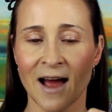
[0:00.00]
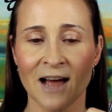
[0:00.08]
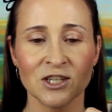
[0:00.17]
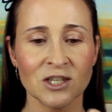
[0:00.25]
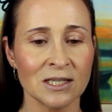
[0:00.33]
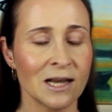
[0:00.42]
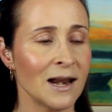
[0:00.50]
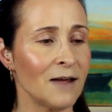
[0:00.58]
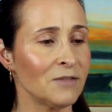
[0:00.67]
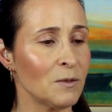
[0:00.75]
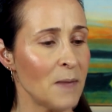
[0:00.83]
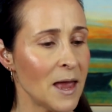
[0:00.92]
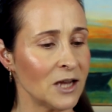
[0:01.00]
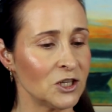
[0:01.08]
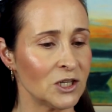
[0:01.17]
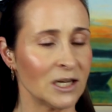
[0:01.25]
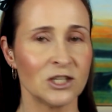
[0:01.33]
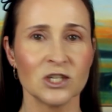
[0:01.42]
I just love the
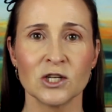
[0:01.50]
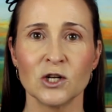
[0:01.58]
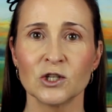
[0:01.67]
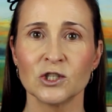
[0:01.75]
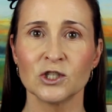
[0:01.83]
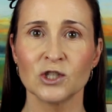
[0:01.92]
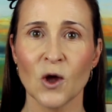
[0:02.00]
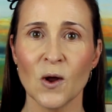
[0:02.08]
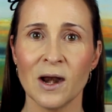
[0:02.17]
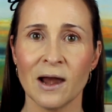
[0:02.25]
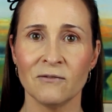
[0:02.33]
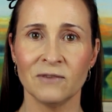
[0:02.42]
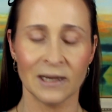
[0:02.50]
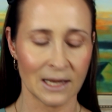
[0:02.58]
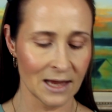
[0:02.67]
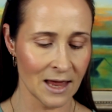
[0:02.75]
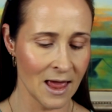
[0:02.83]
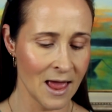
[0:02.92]
packaging. It just looked so
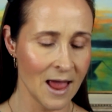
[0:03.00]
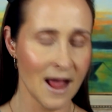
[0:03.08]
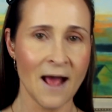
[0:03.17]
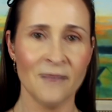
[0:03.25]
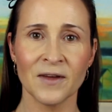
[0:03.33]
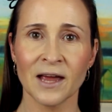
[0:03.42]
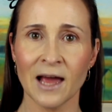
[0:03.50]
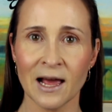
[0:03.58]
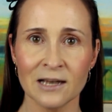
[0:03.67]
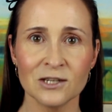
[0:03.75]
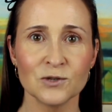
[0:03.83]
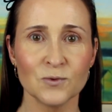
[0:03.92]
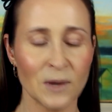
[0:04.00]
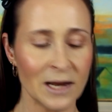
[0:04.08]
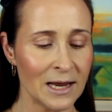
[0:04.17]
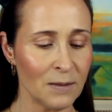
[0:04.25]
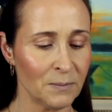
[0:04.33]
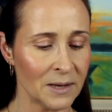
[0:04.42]
lovely, and the colors
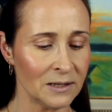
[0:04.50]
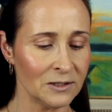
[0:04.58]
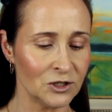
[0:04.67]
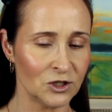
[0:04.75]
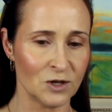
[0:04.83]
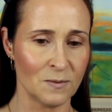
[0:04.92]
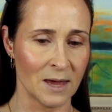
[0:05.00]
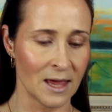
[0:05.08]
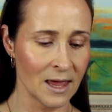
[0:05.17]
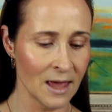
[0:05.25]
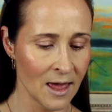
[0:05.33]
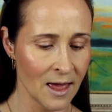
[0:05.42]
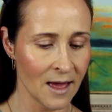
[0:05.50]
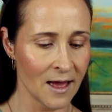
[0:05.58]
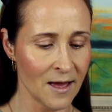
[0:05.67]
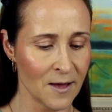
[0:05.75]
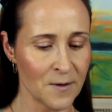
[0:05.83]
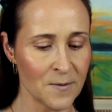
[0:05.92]
really appealed to me.
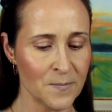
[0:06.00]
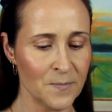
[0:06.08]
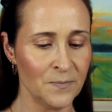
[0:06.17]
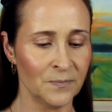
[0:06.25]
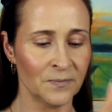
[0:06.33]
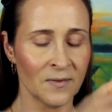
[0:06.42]
They're